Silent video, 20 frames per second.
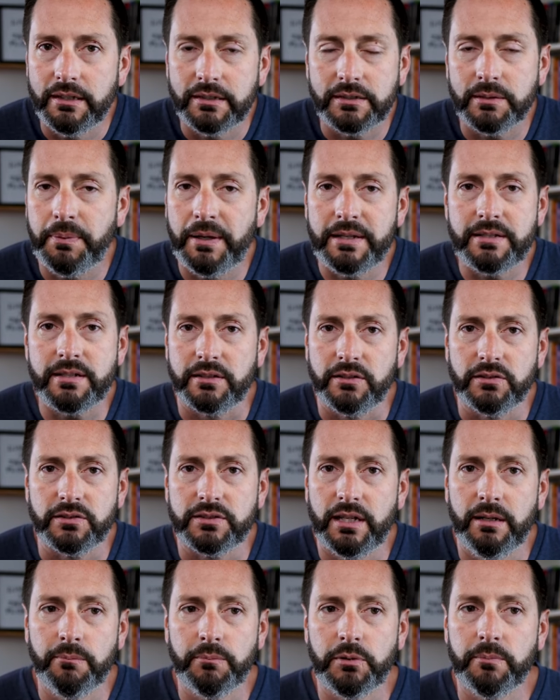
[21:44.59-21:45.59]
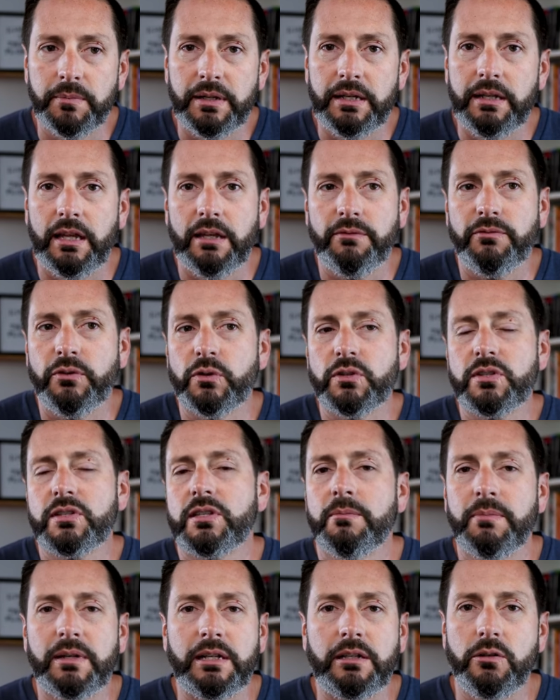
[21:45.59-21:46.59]
It depends on your temperament. If you're
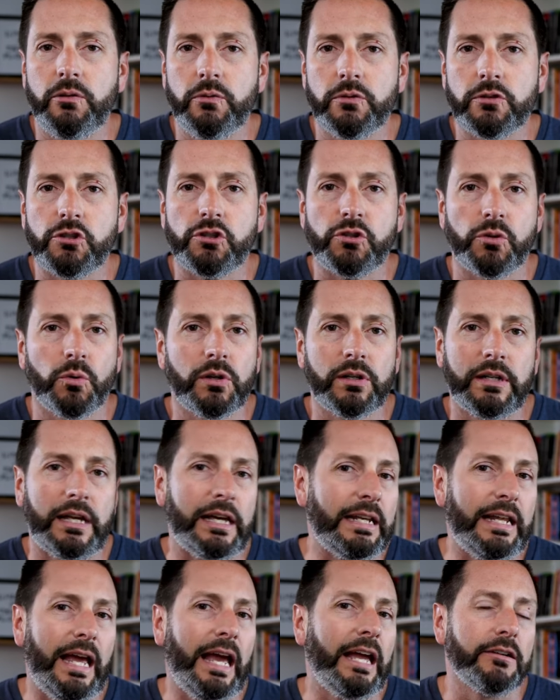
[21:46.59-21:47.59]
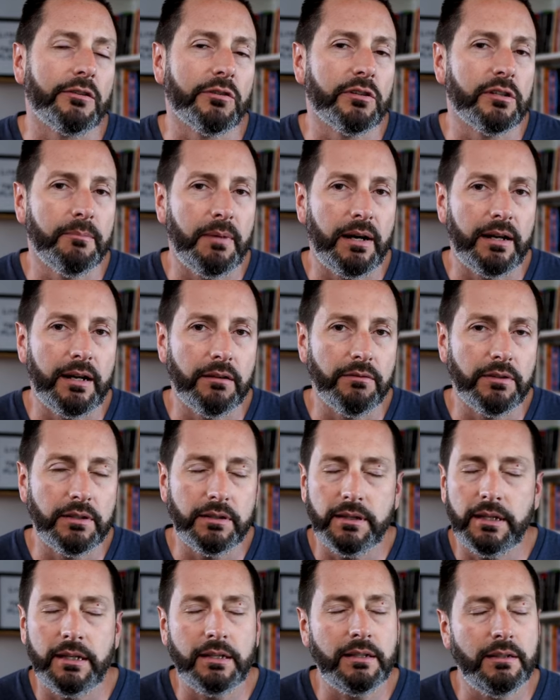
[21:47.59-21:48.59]
somebody who is short and angry about
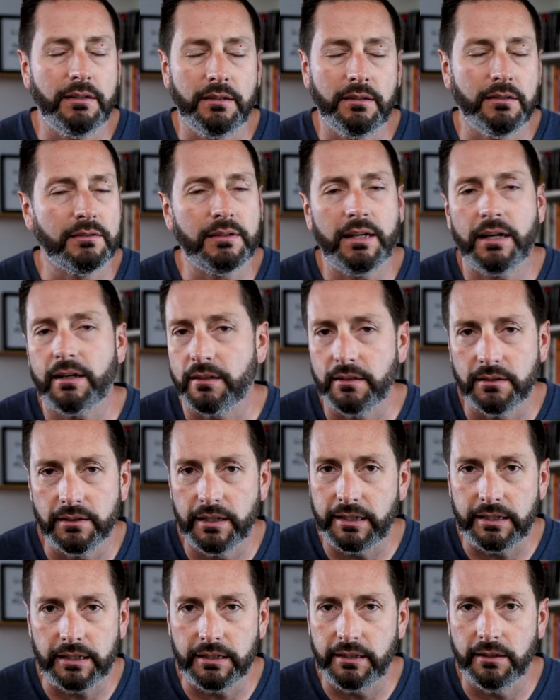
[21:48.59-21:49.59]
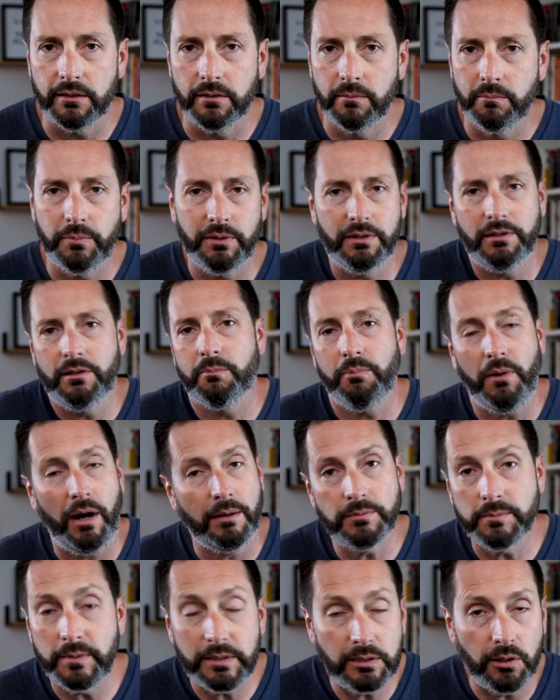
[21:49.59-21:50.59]
everything, you're not gonna like it here, but you
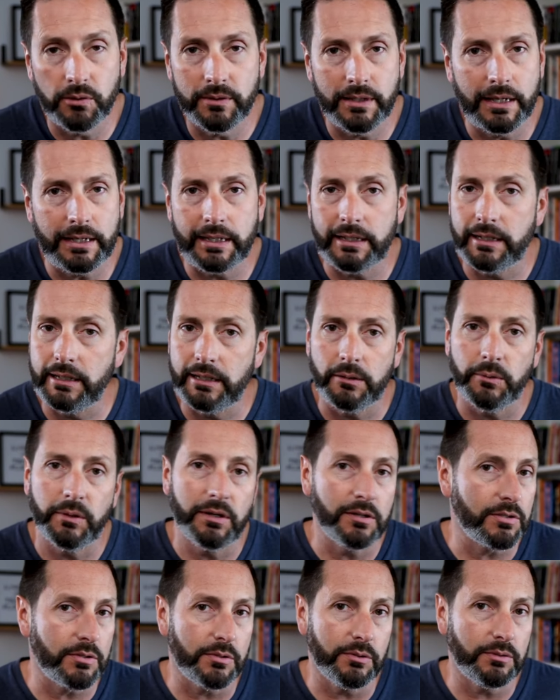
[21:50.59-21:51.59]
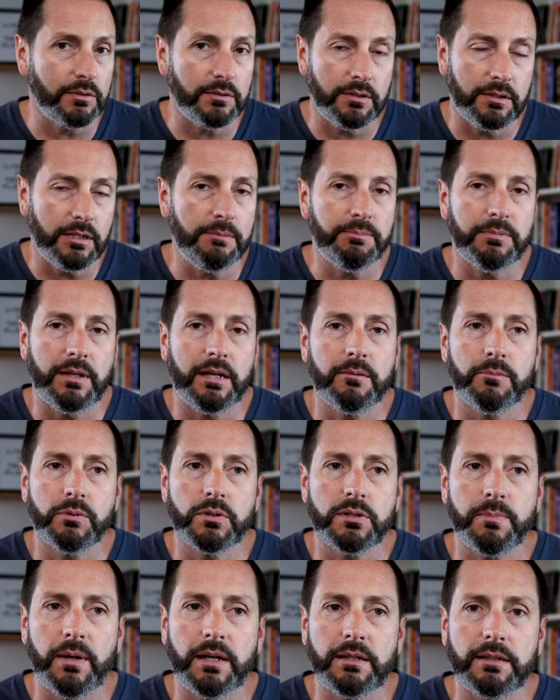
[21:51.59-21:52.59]
probably don't like it anywhere. So keep that in
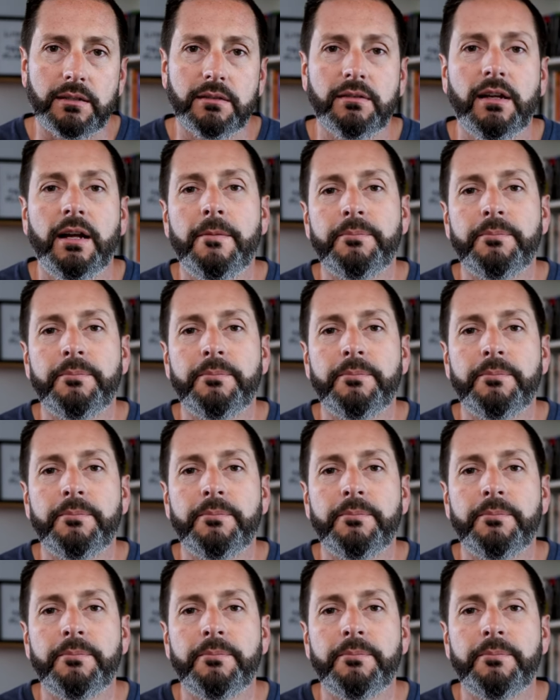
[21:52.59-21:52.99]
perspective.